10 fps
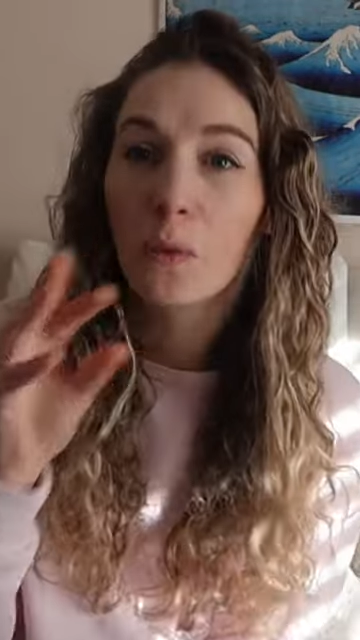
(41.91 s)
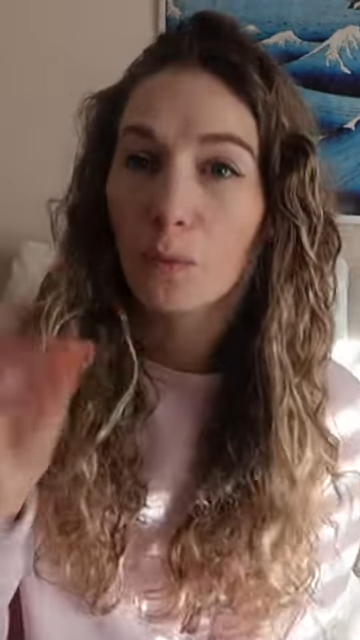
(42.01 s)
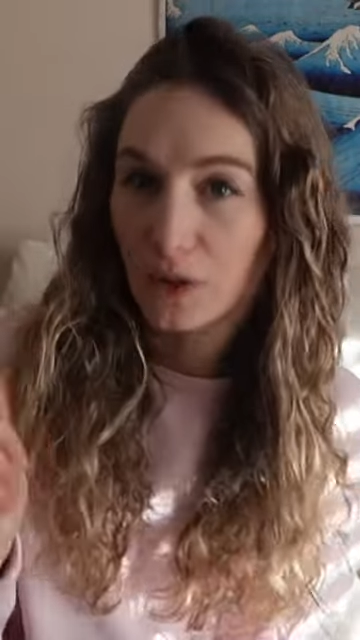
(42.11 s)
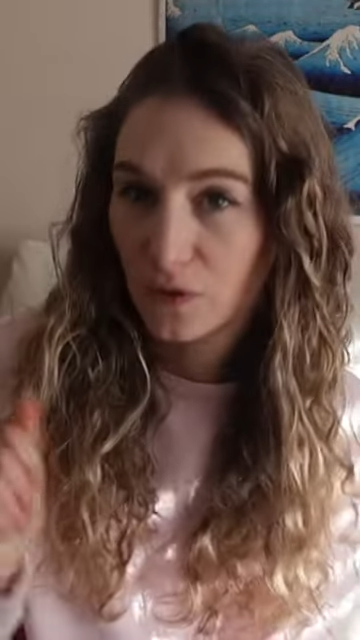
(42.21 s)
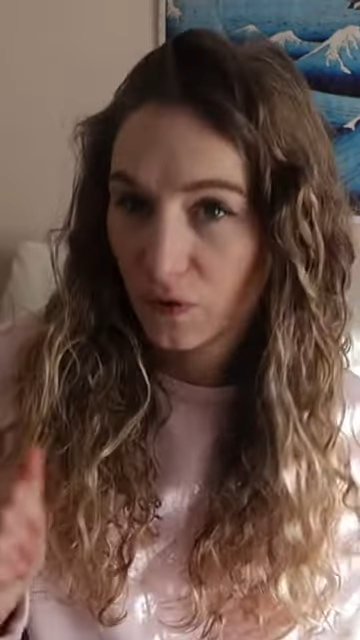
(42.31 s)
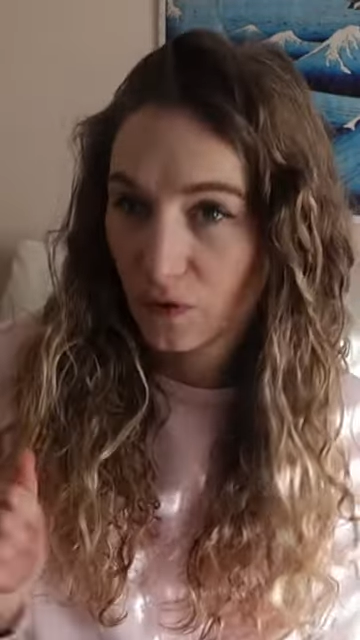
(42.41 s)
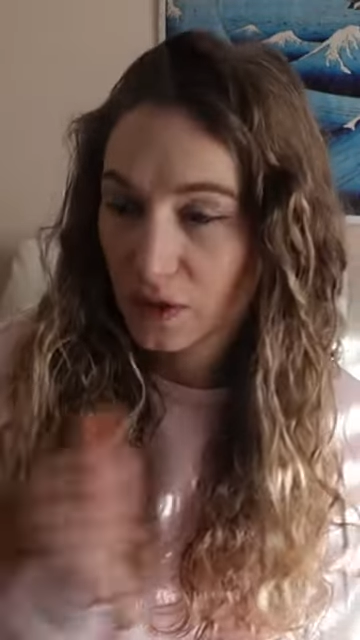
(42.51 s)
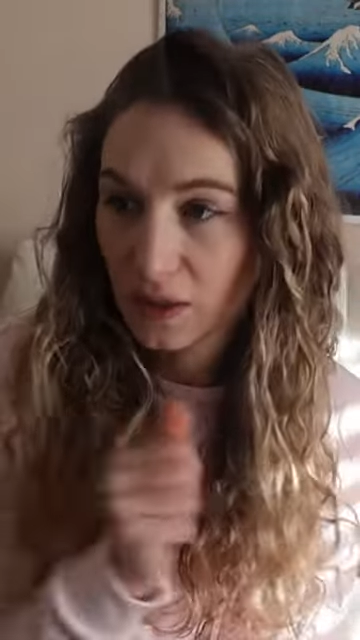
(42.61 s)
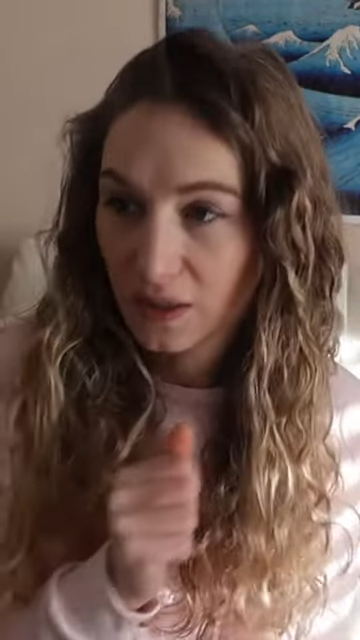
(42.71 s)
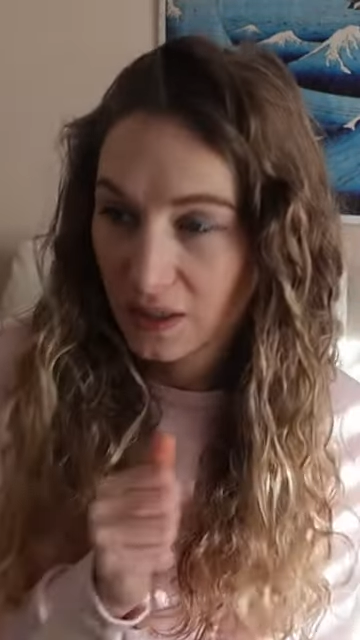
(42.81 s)
but it's
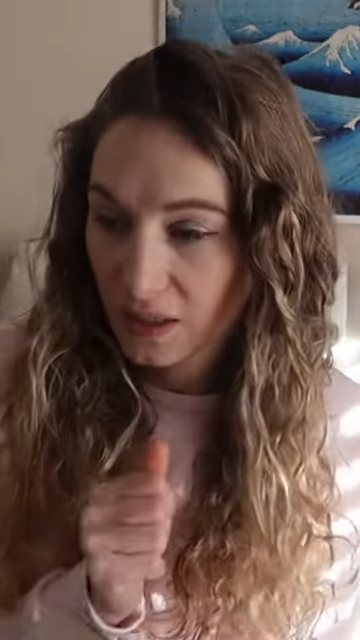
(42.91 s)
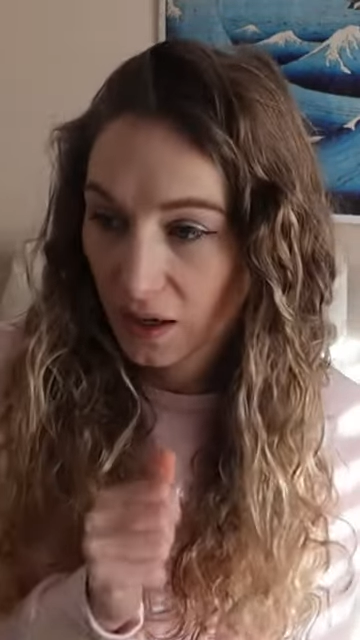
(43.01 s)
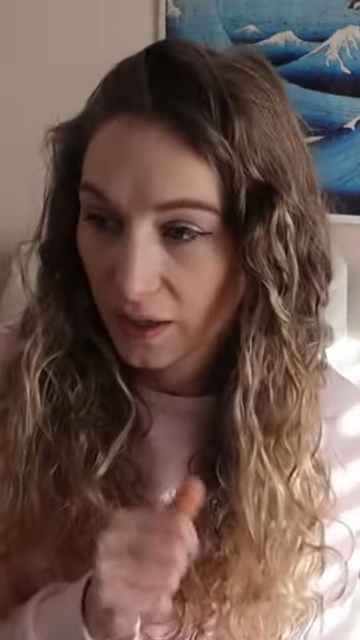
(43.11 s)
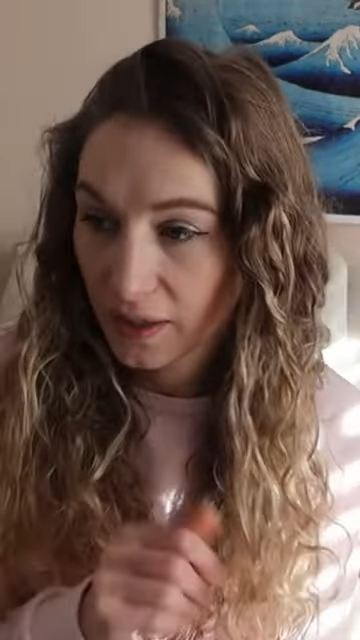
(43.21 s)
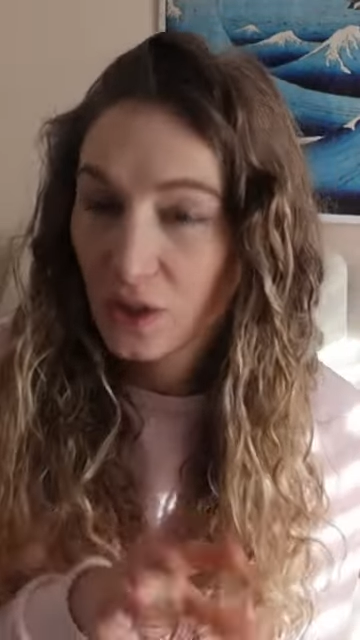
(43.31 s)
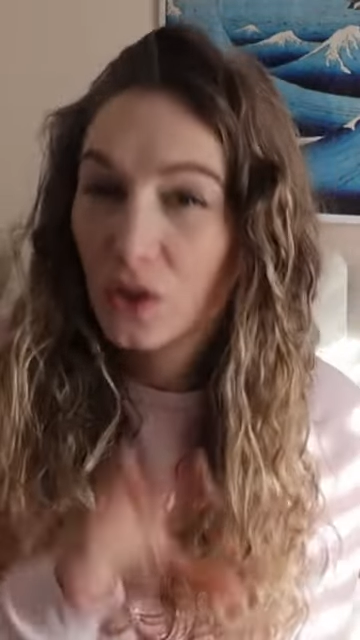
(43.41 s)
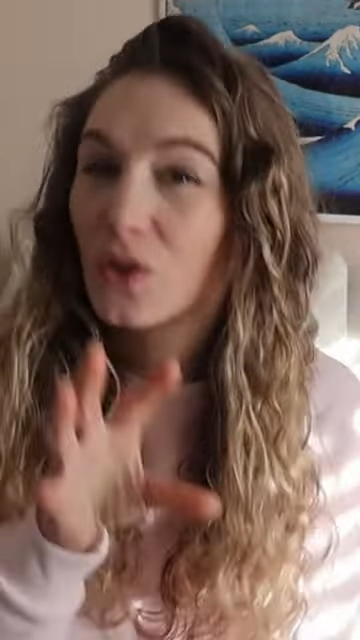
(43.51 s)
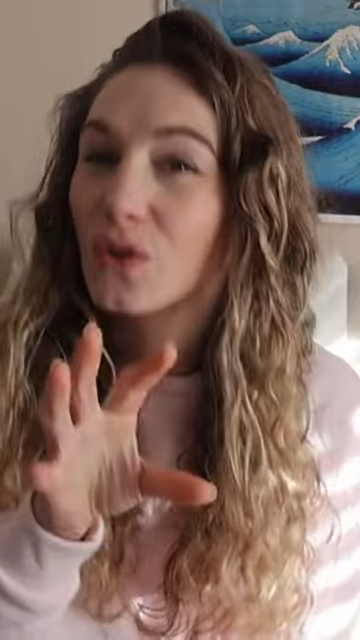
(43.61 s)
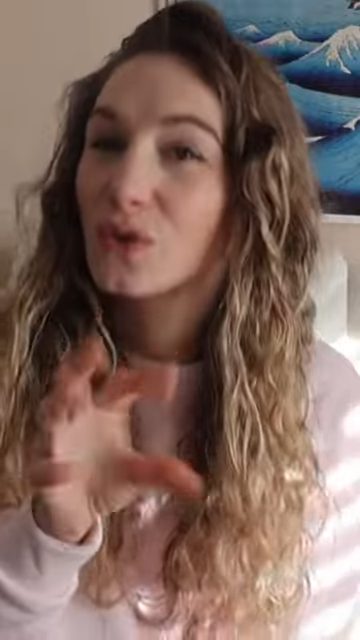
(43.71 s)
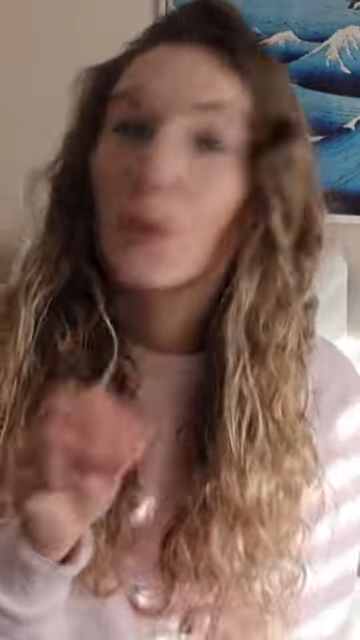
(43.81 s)
15.99,
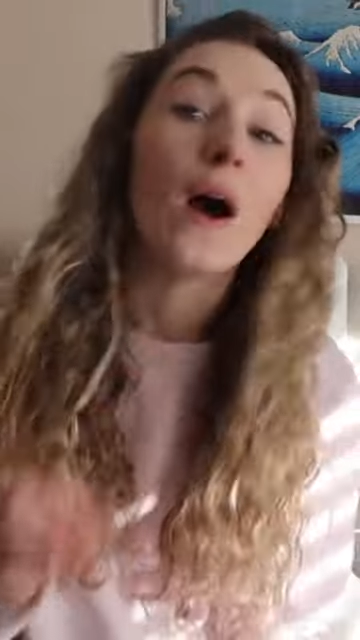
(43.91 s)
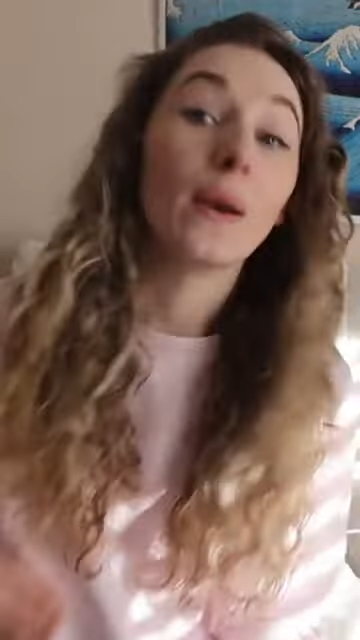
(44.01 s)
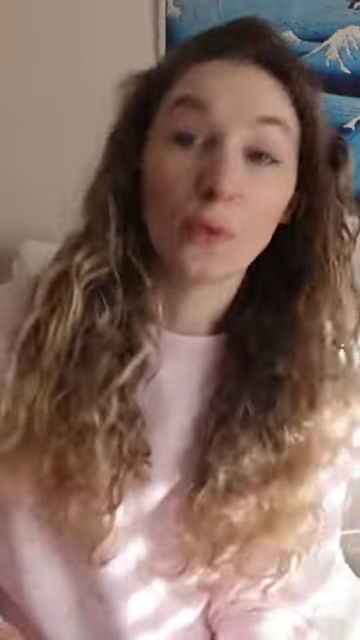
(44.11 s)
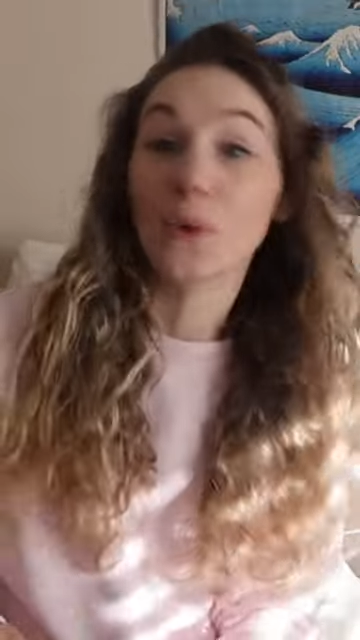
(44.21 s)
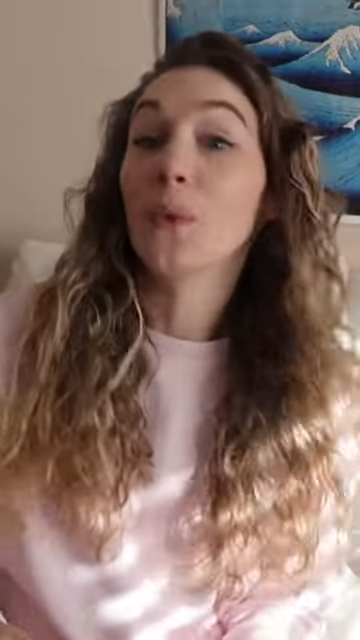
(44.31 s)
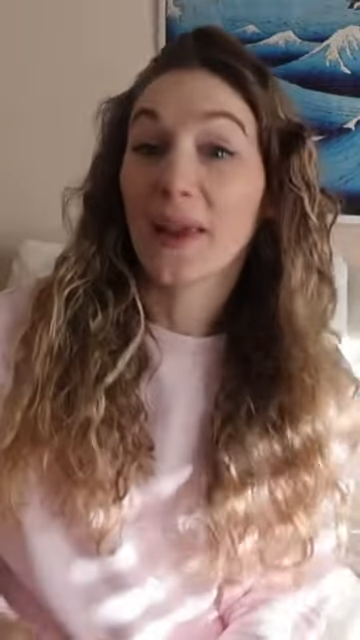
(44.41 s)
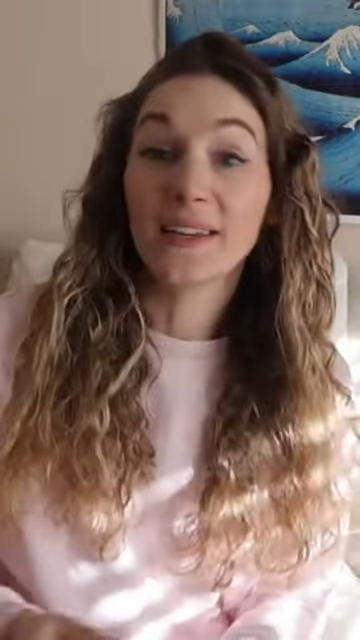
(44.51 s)
so I'm gonna